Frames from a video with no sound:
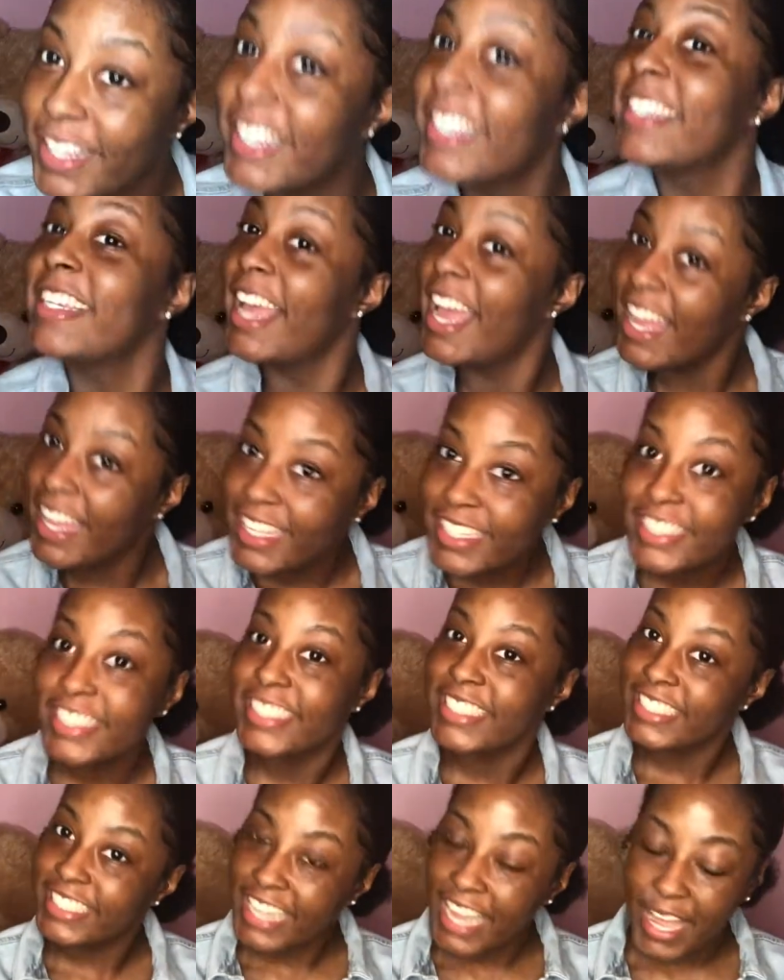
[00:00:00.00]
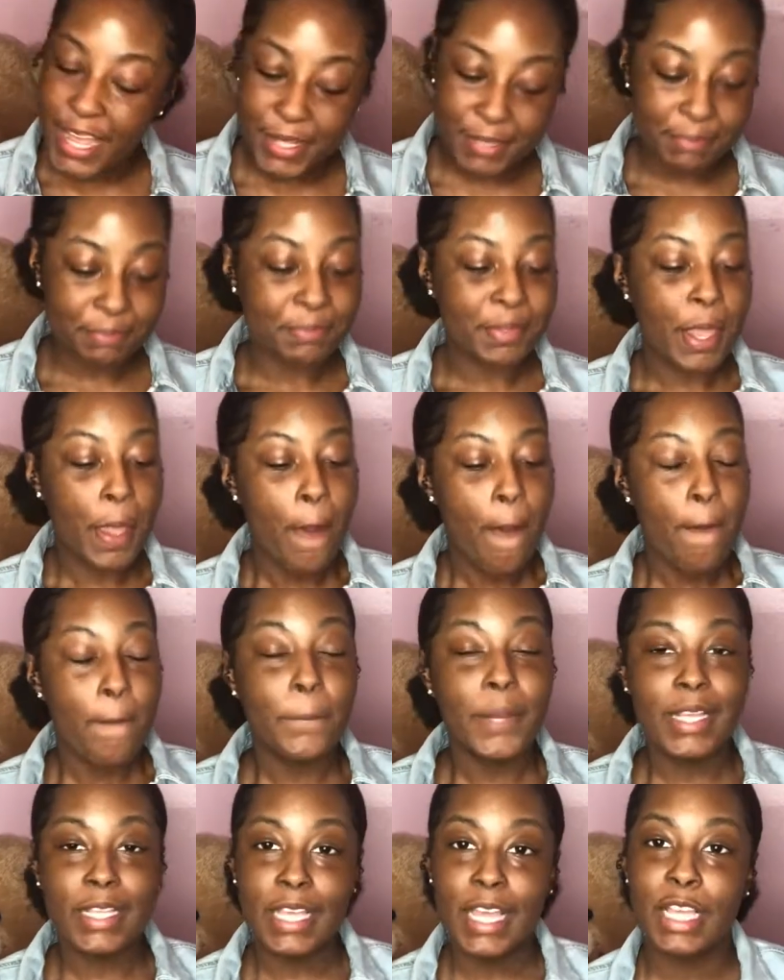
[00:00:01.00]
Yes, good job.
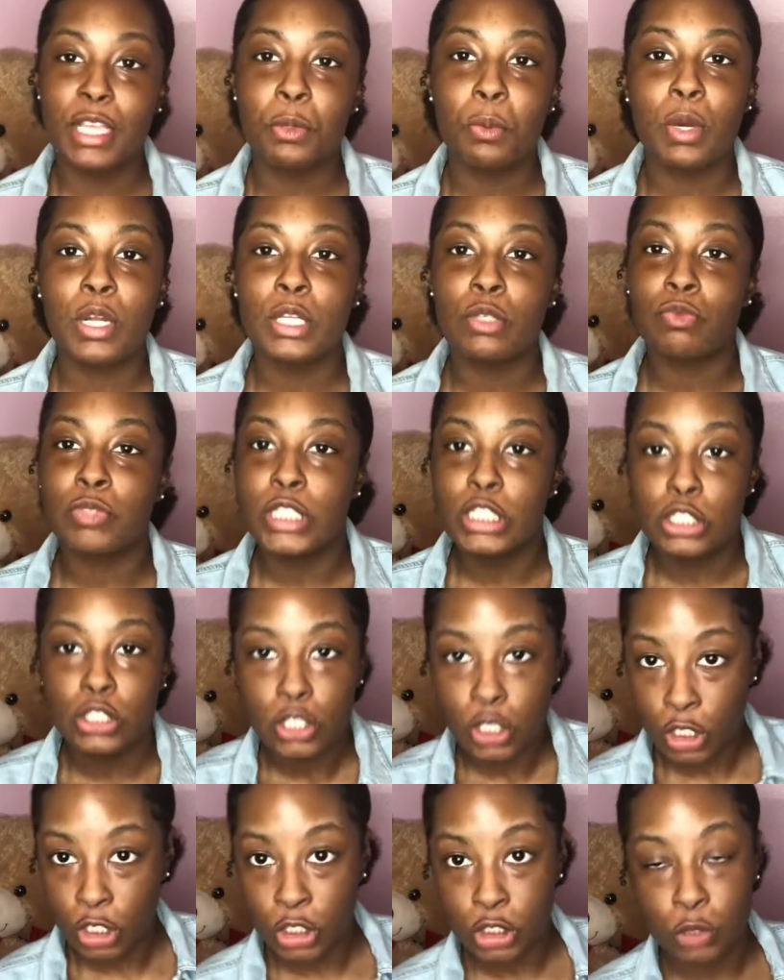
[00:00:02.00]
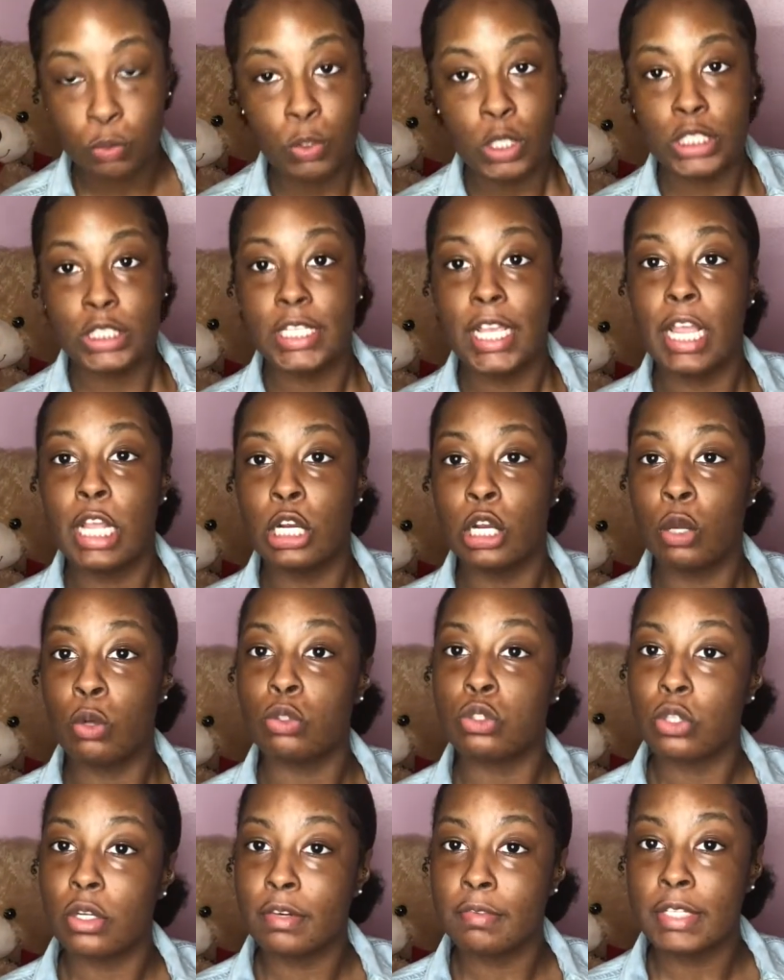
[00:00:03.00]
But yeah, you want to research, you want to take
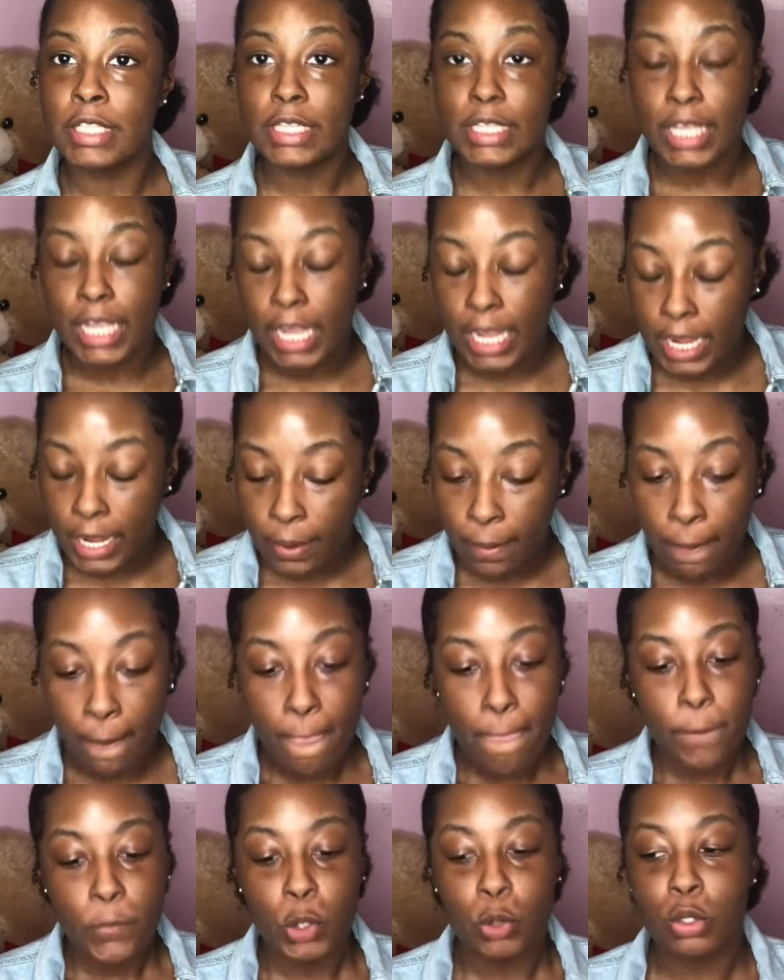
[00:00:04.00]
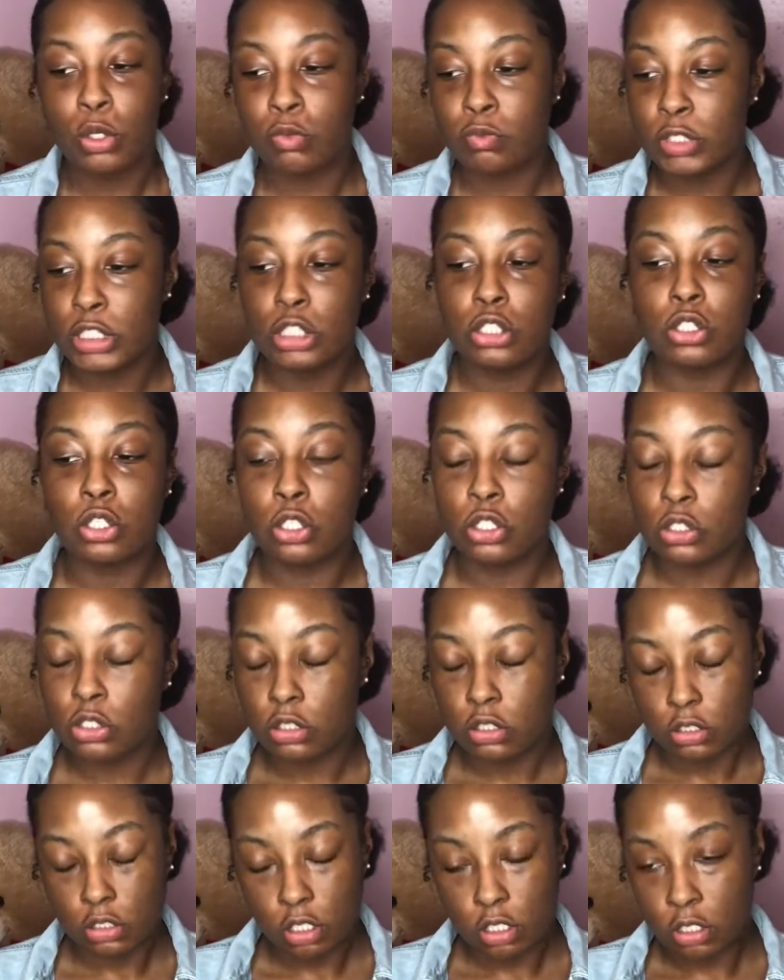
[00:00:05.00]
notes on everything. You want to
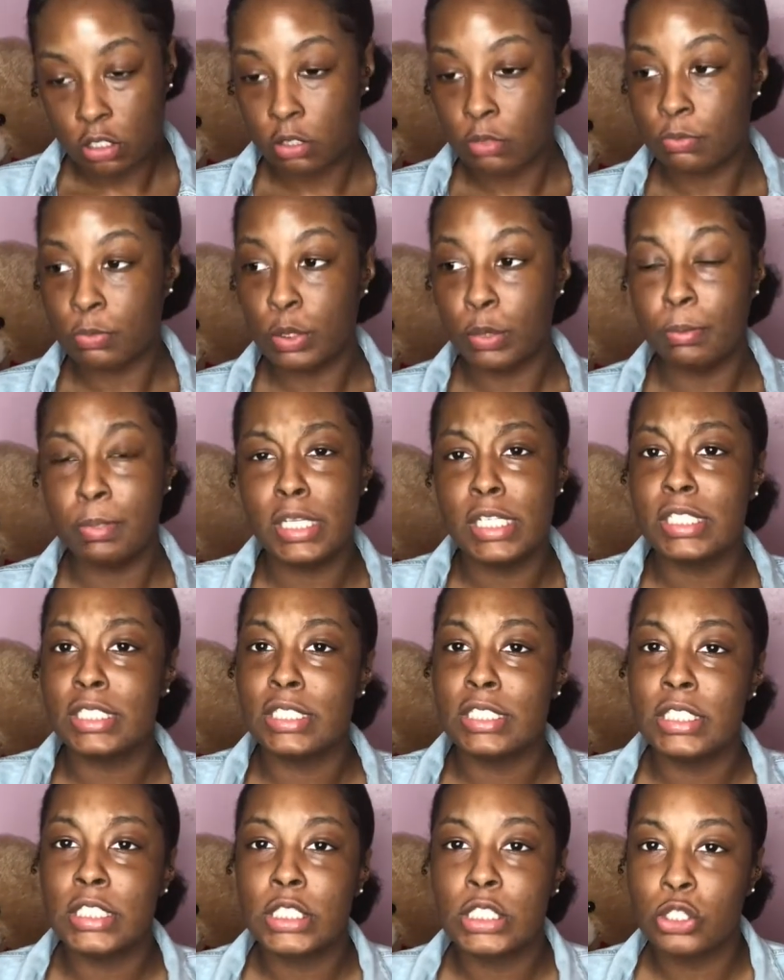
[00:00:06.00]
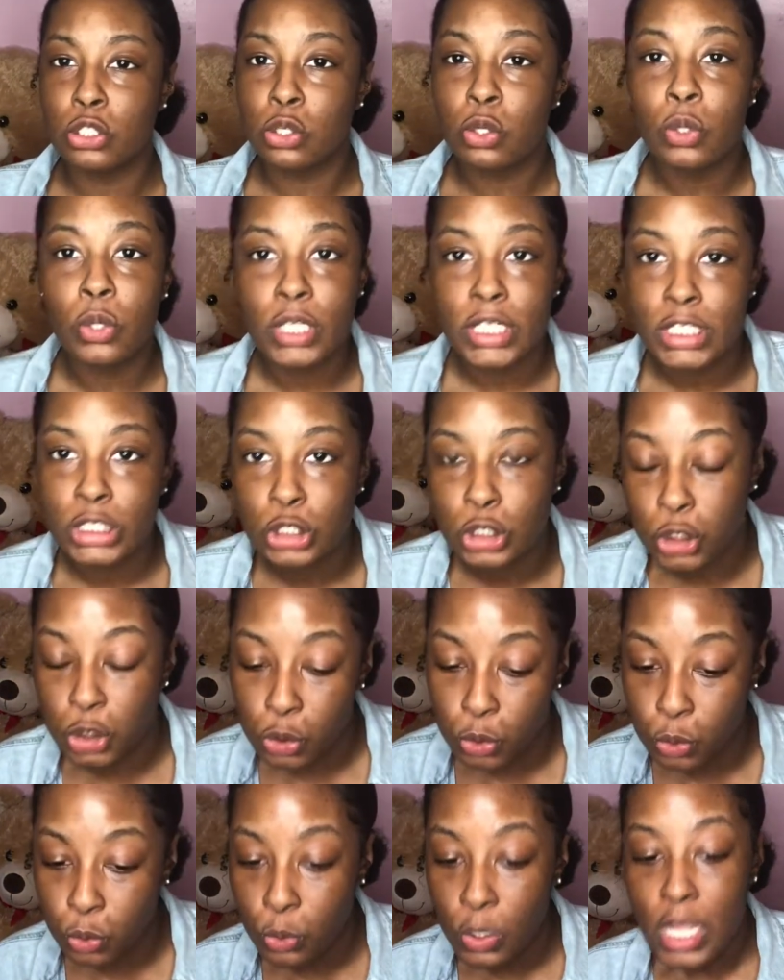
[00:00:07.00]
research the business you're going
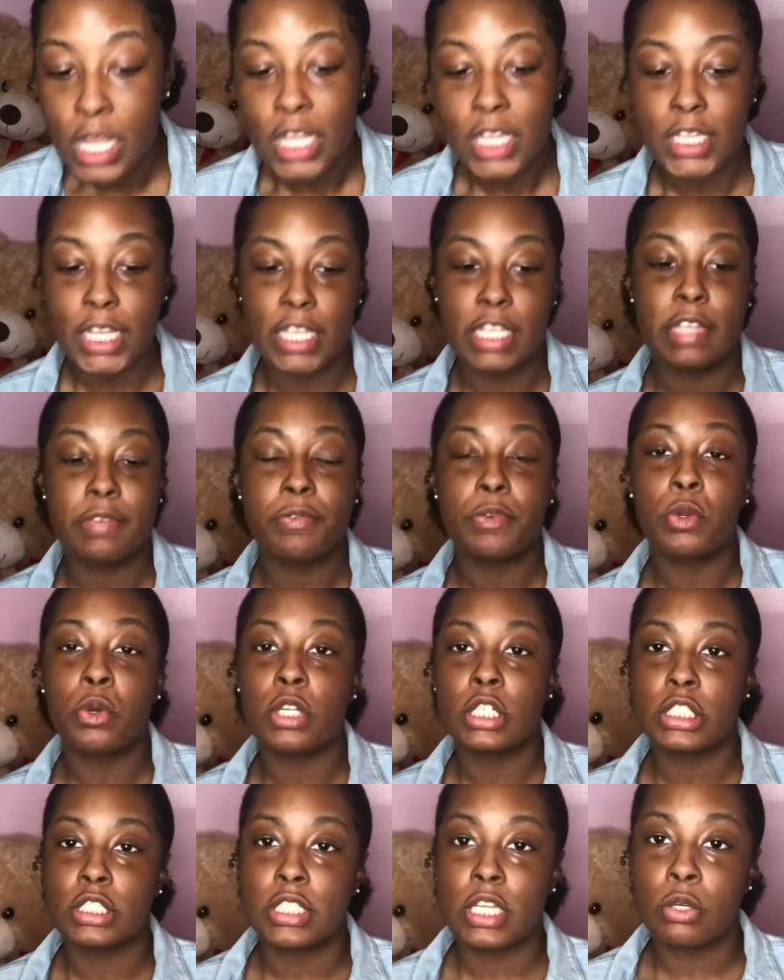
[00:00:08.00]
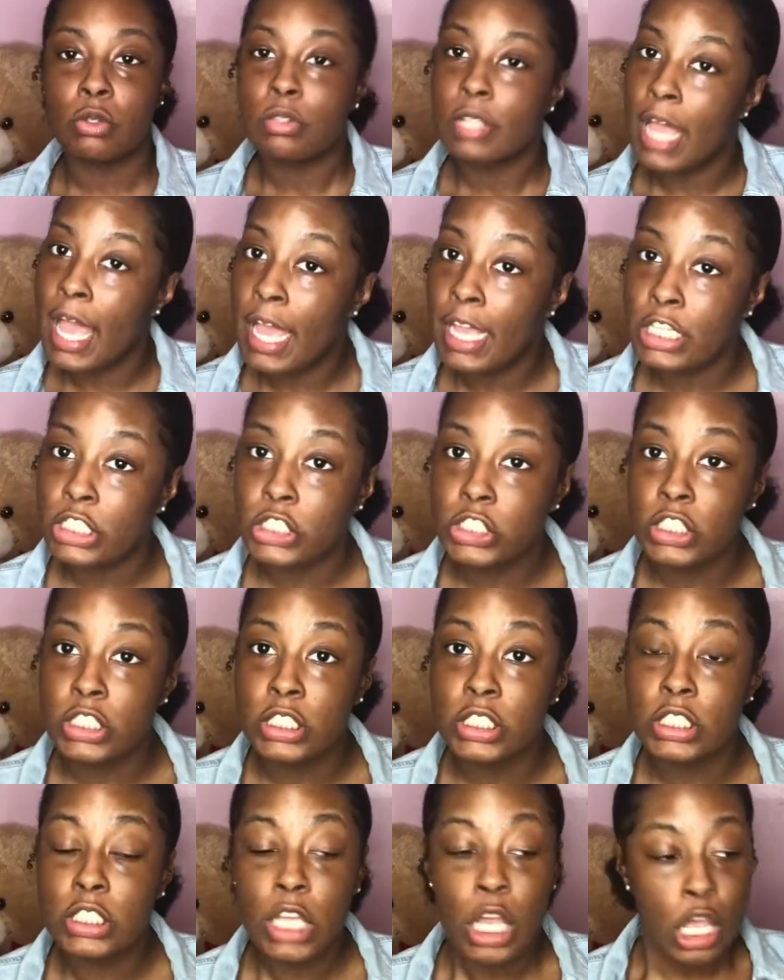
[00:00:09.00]
into. Like, if you want to sell
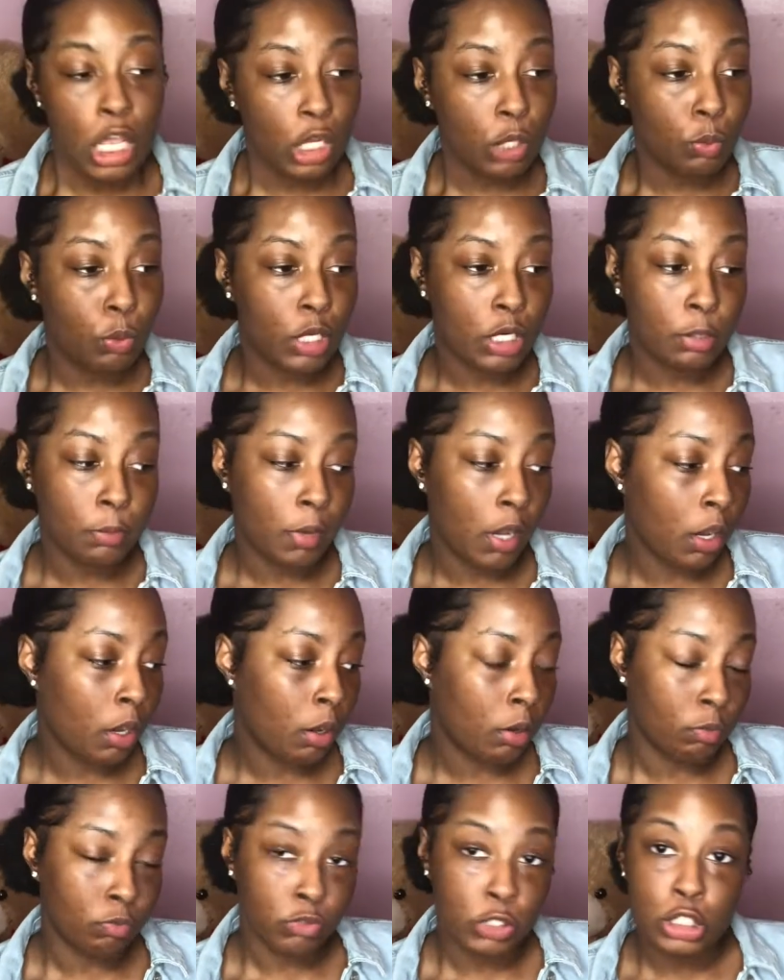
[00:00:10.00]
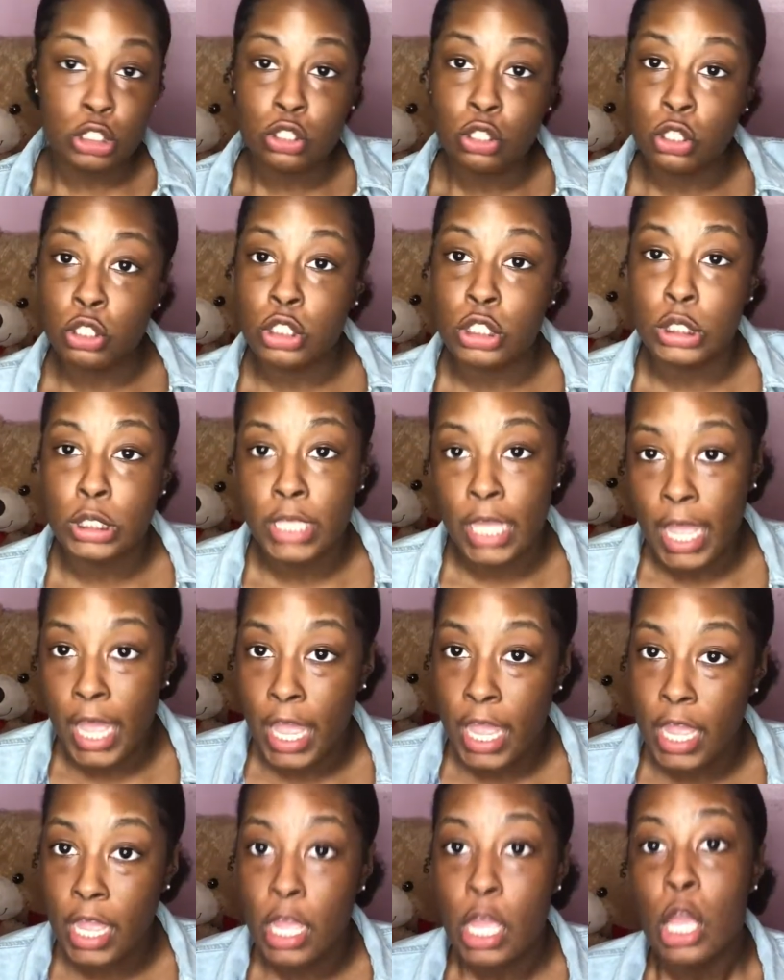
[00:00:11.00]
lashes, you want to research
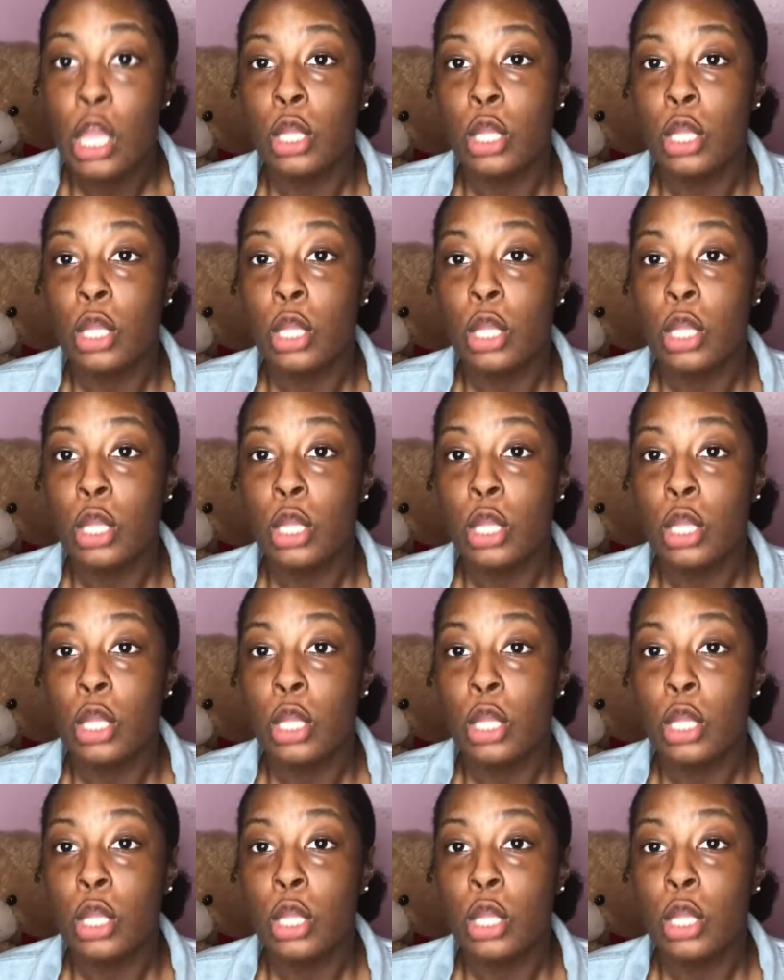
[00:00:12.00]
that.